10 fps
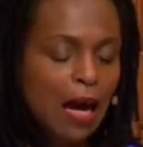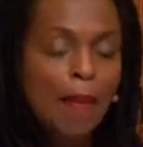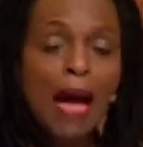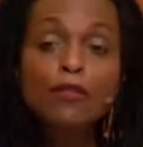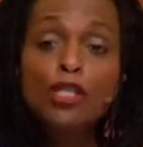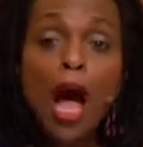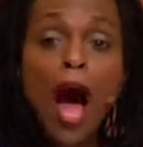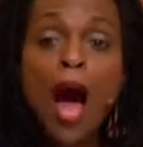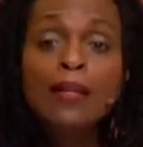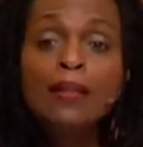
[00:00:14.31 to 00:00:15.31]
About
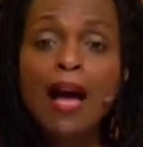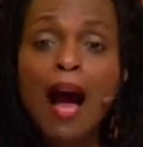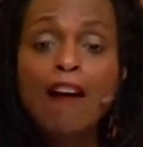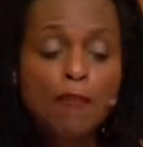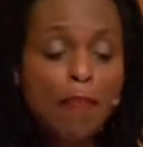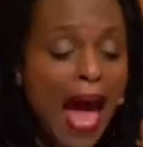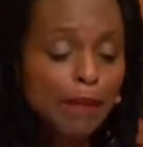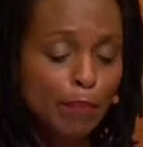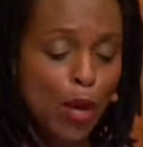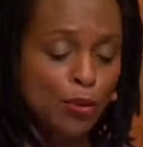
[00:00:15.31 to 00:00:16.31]
John of
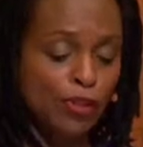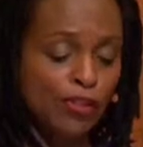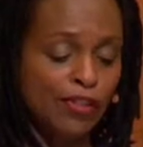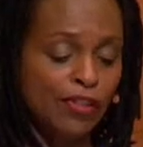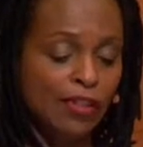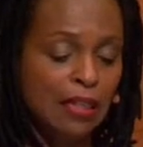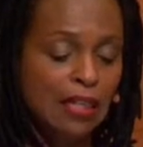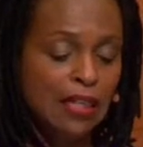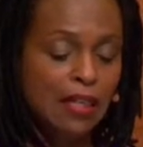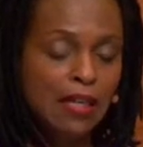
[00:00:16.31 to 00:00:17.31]
Patmos,
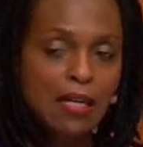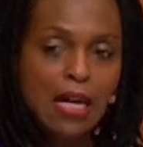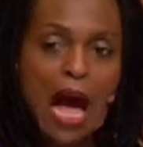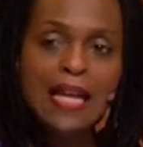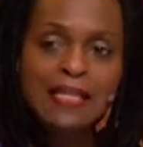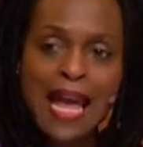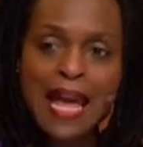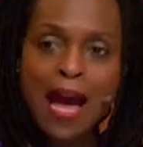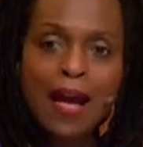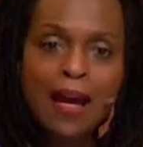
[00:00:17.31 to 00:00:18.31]

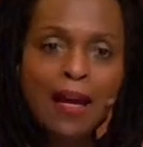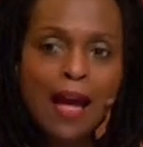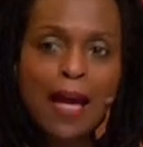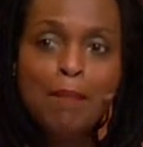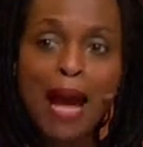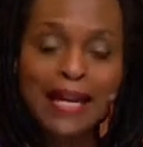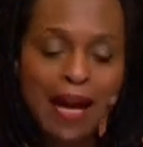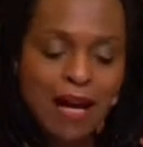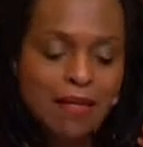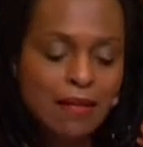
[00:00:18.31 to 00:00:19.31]
Isaiah and
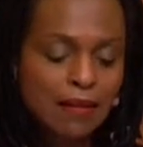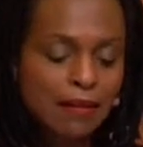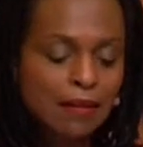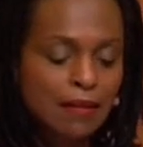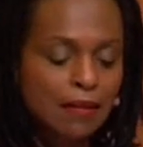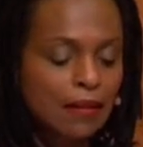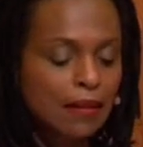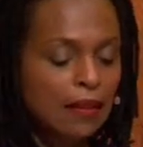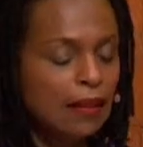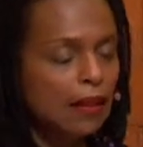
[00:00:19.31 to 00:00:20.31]
Micah.
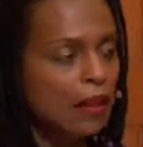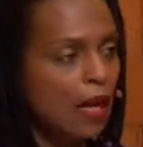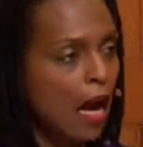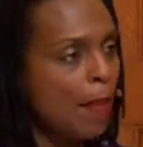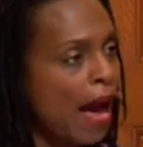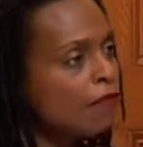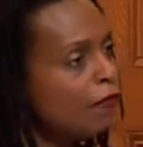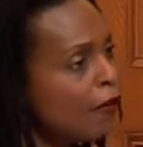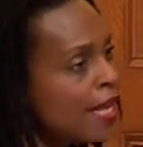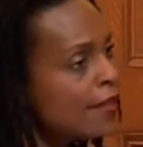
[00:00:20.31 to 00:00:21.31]

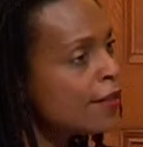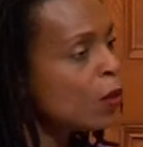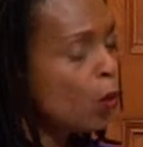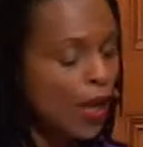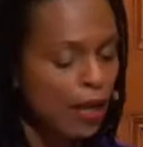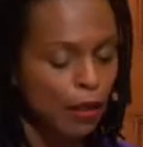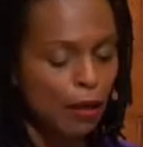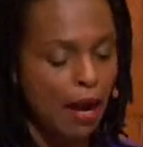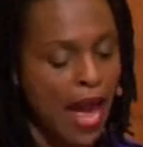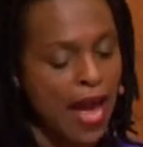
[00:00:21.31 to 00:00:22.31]
About Francis
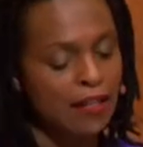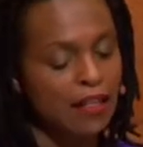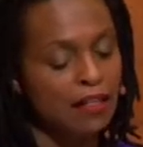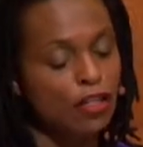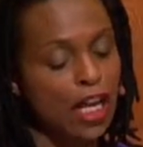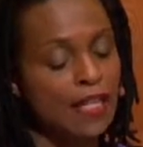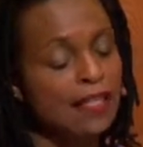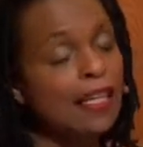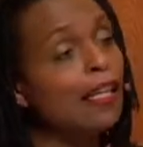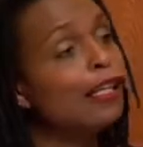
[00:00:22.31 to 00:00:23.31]
Wheeler and
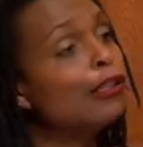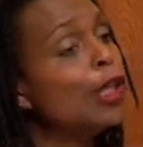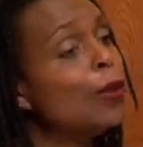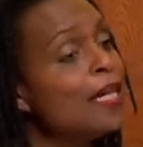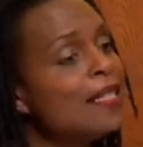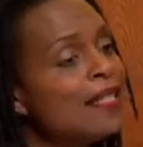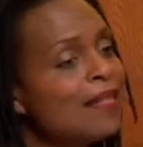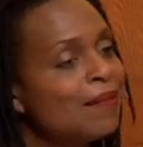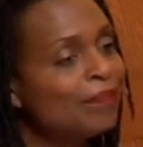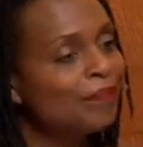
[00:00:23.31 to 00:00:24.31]
Jesse
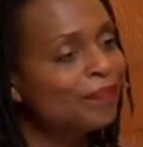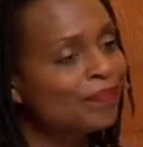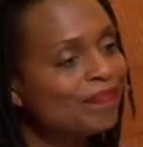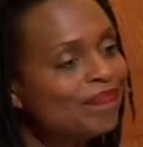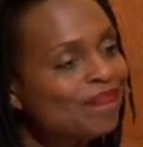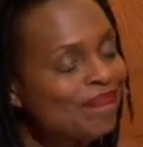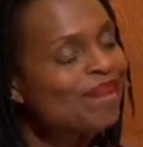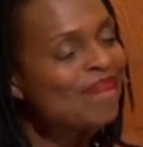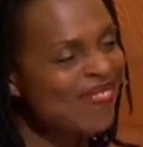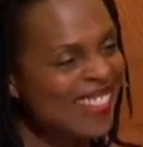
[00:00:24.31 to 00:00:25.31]
Lewis.
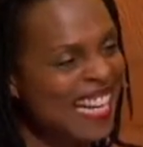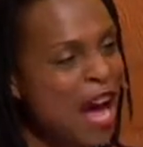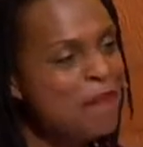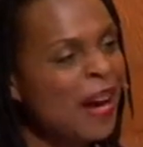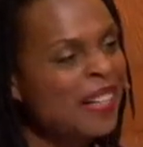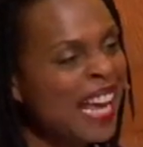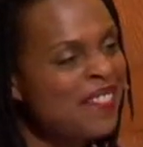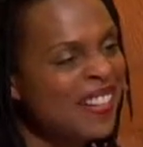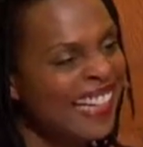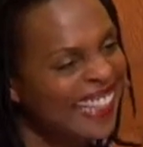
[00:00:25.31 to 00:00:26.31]
About
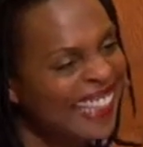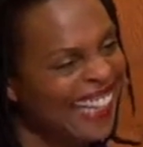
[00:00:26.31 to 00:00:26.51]
Henry.